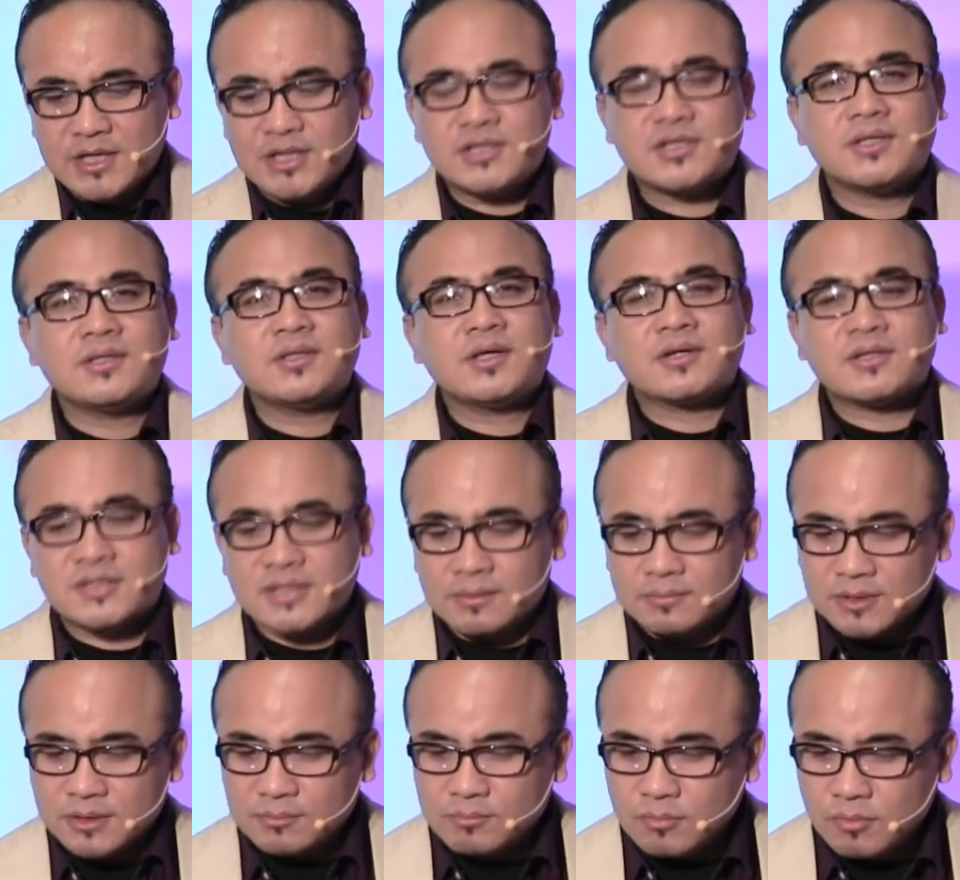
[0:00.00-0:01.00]
Isn't there
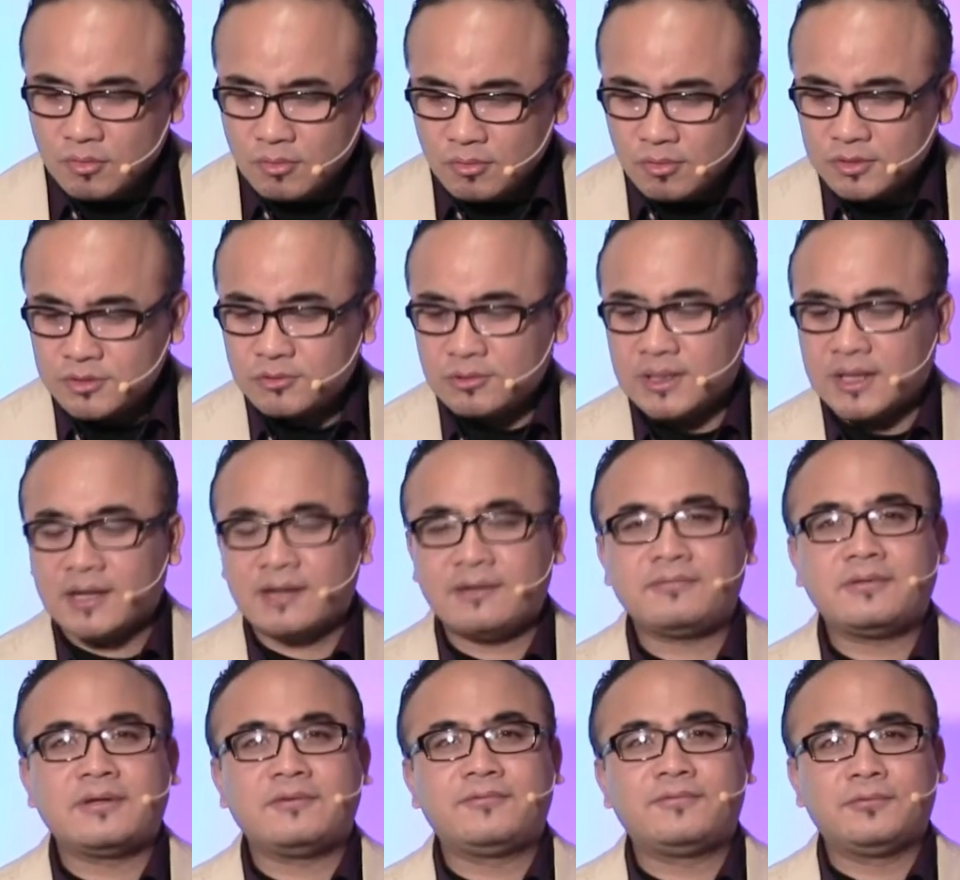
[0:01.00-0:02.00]
something more to
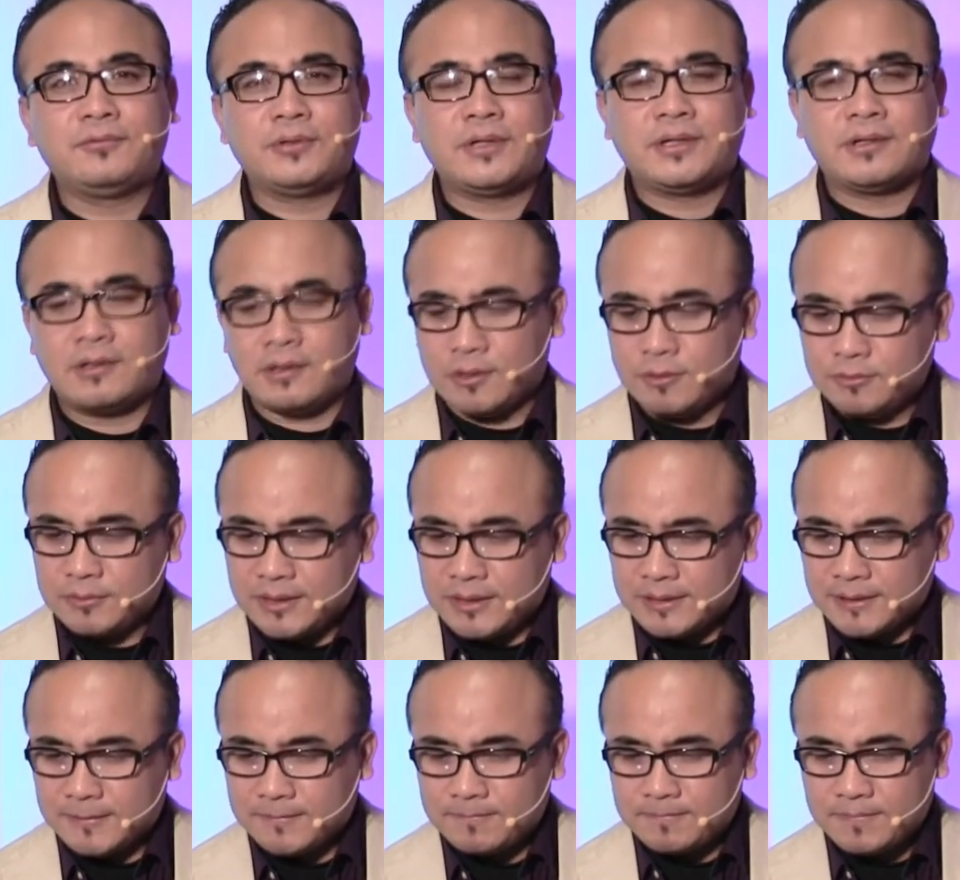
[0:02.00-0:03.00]
life than food and
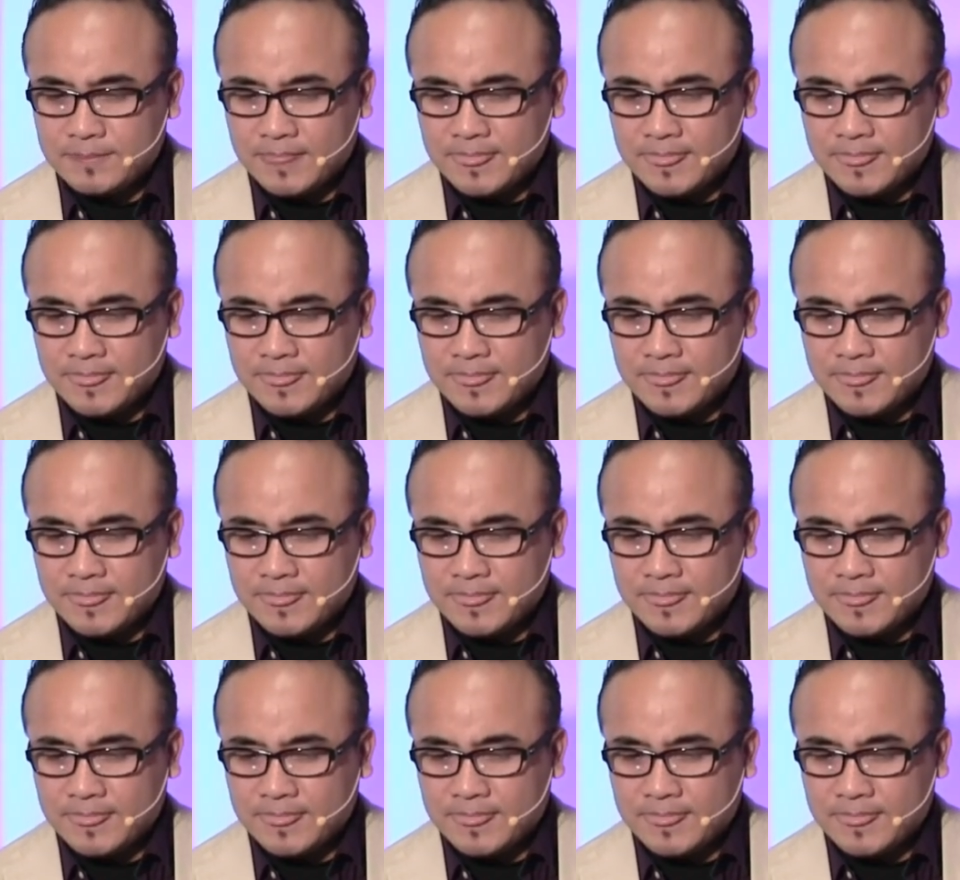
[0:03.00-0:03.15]
clothing?